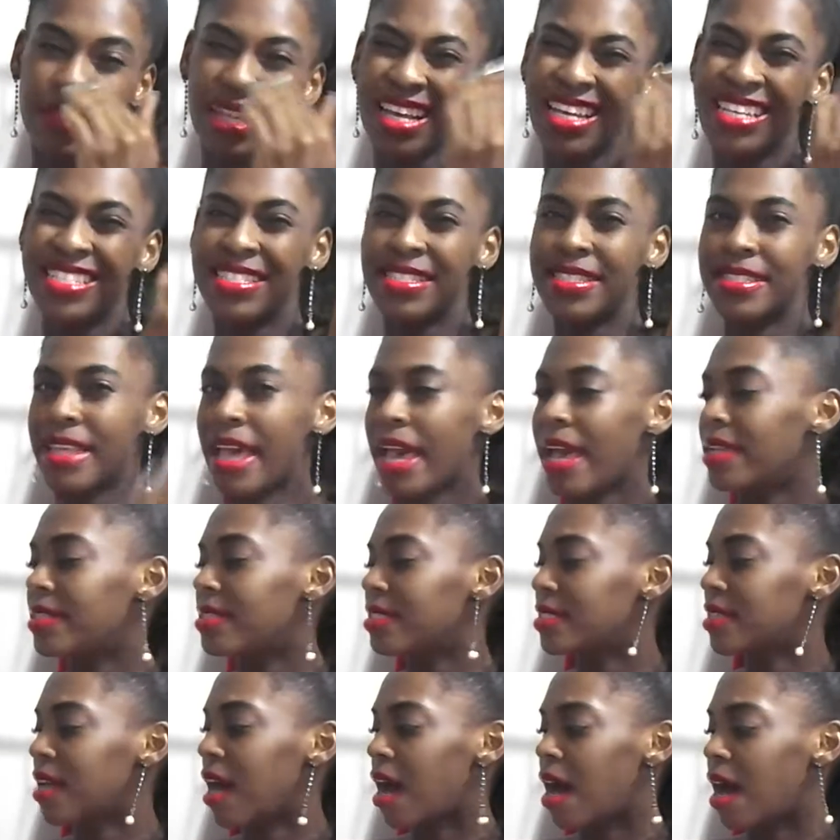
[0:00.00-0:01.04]
satin
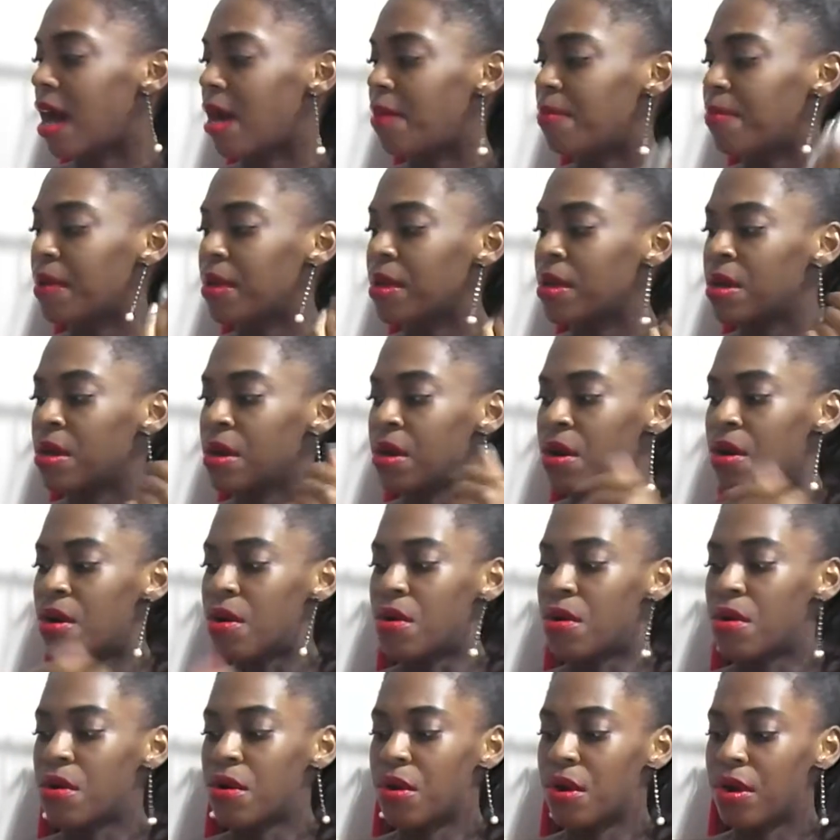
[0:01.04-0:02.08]
top
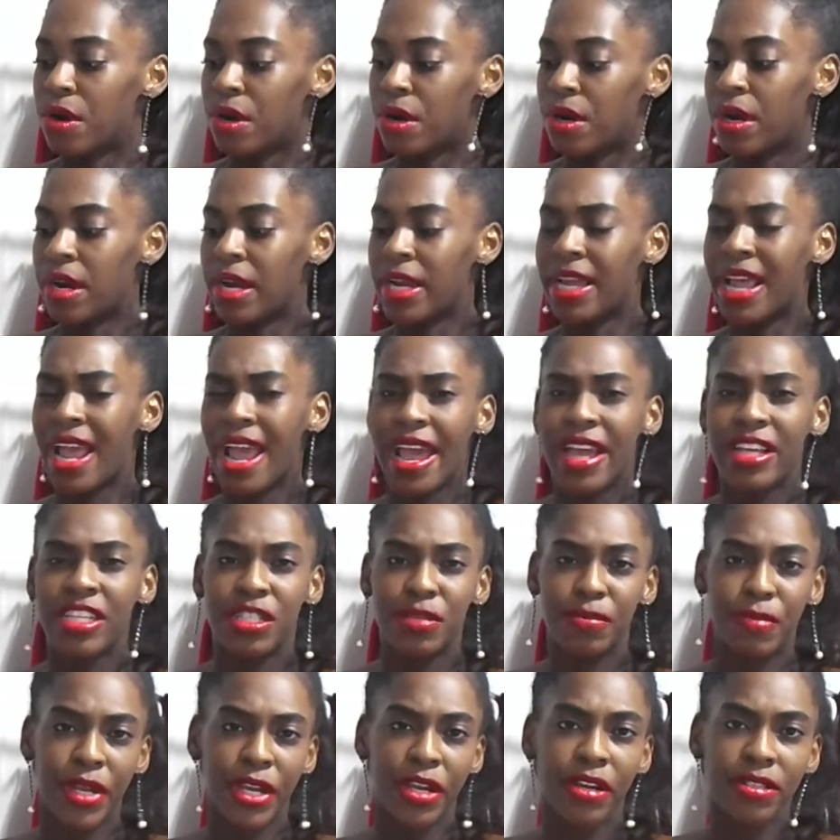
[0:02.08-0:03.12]
or a
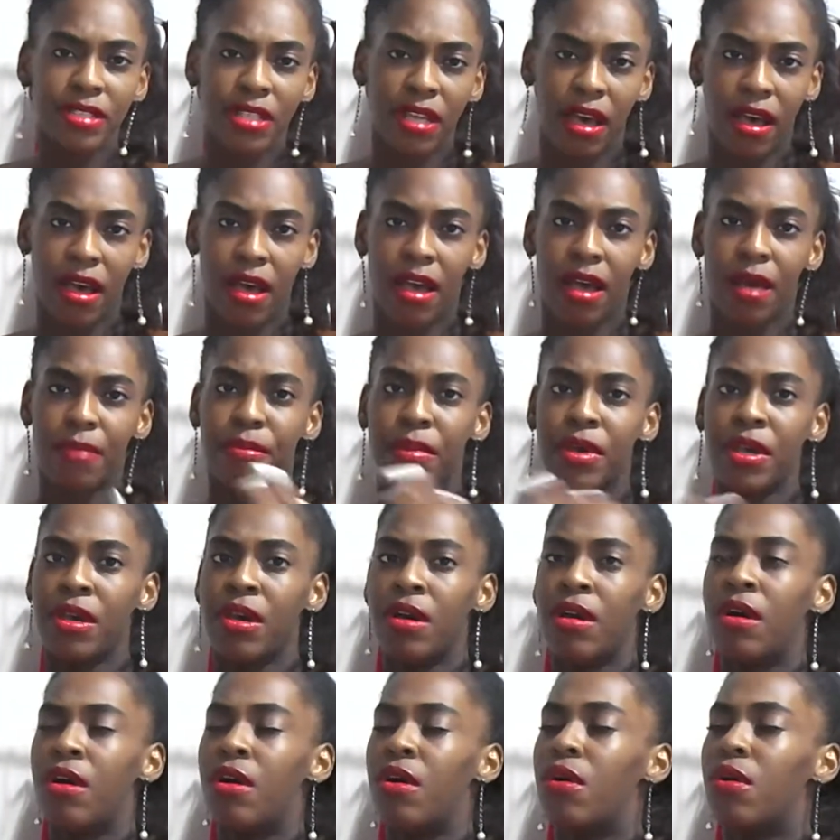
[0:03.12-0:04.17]
cashmere top,
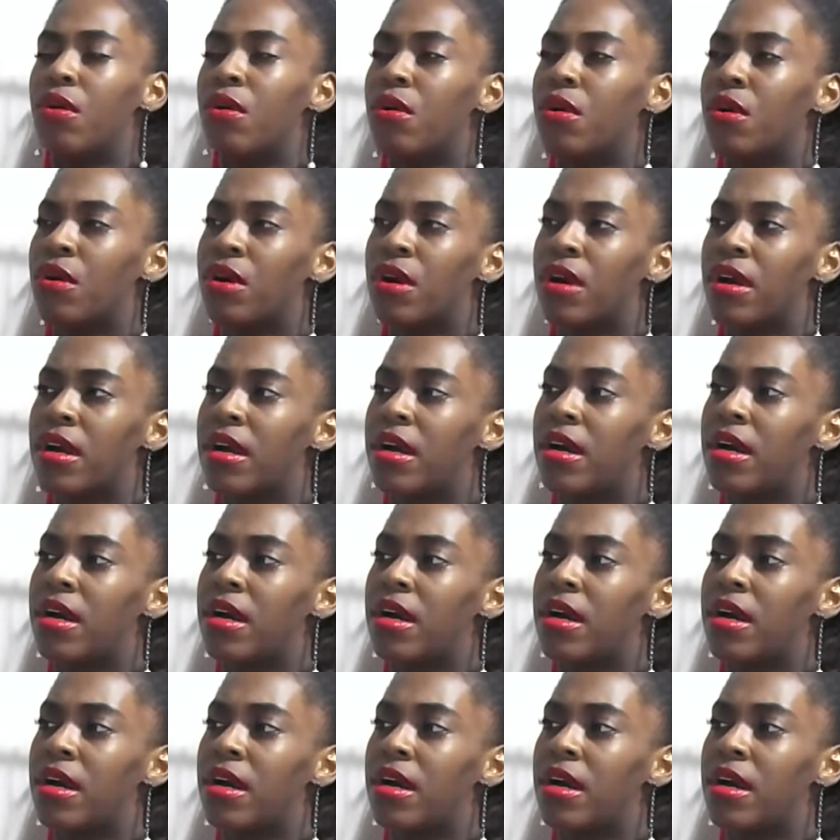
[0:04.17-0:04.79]
or